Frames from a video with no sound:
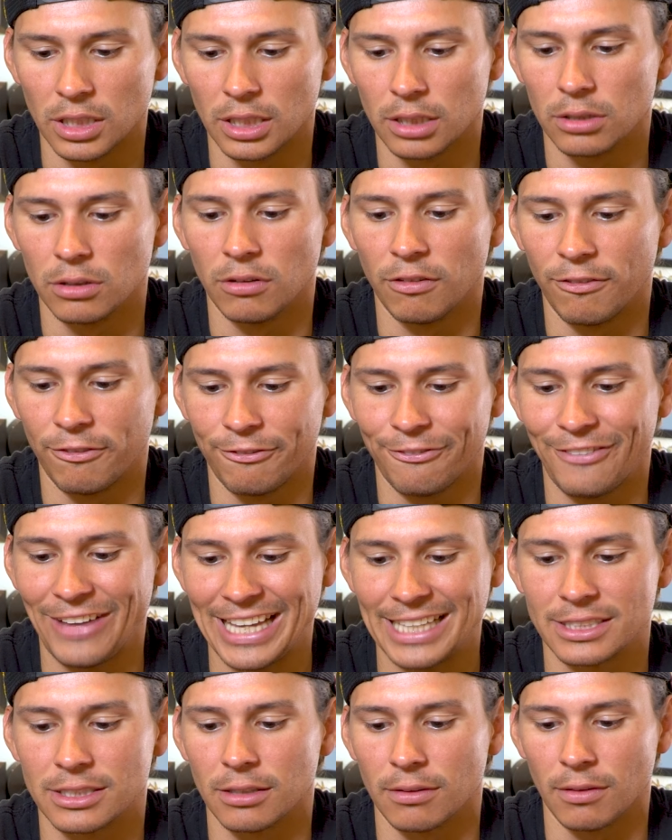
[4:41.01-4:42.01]
little
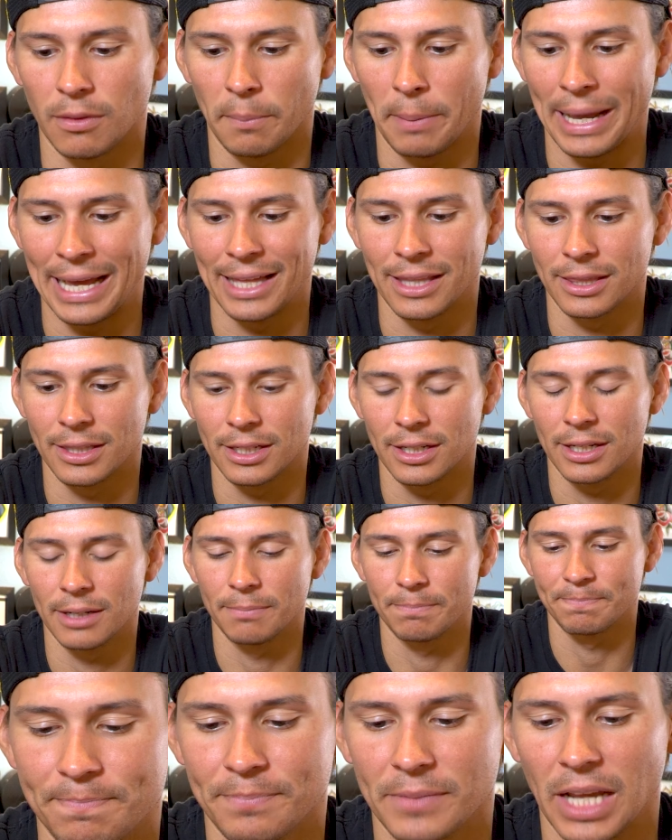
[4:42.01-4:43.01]
face of the
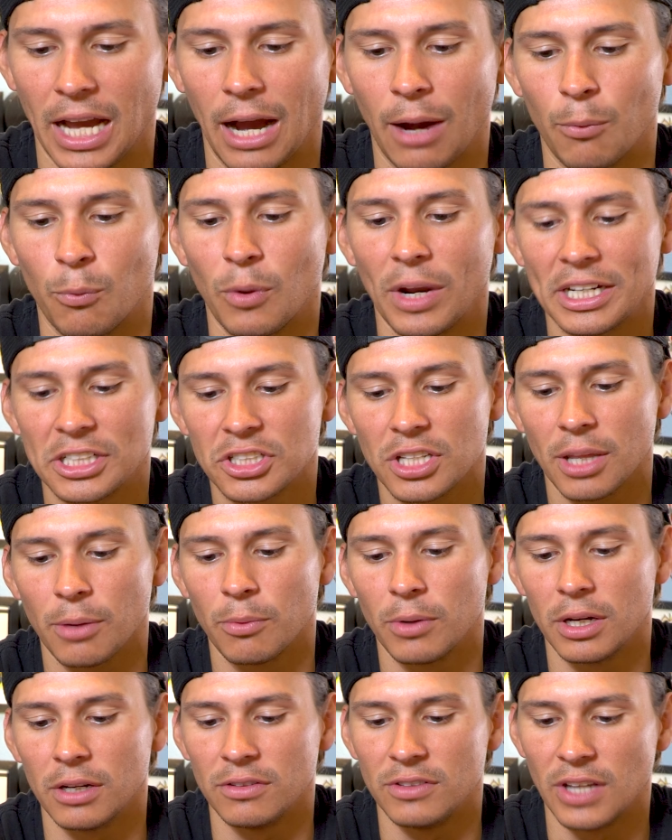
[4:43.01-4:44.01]
panther. I wish they
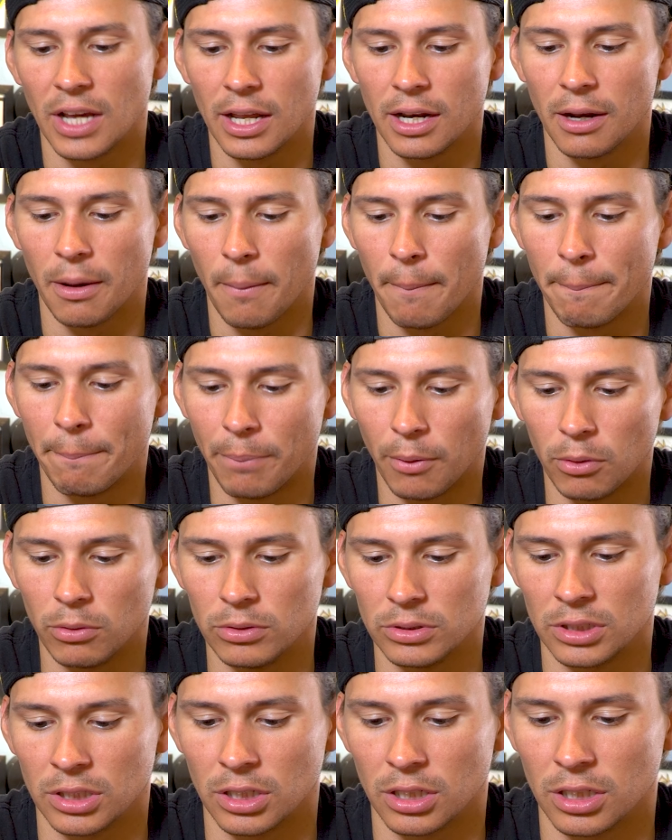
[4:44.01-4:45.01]
would have done a
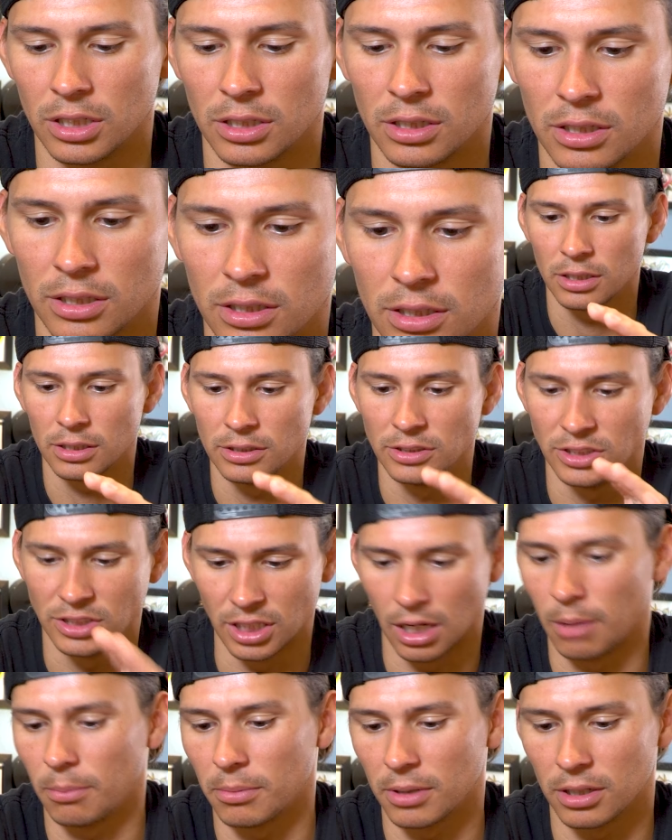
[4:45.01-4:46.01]
bolder,
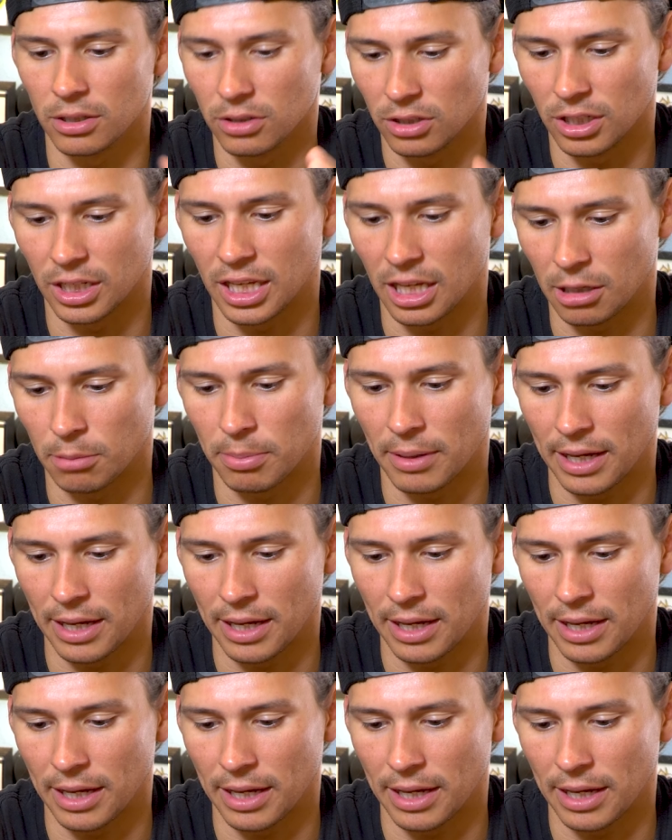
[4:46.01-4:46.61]
dumber looking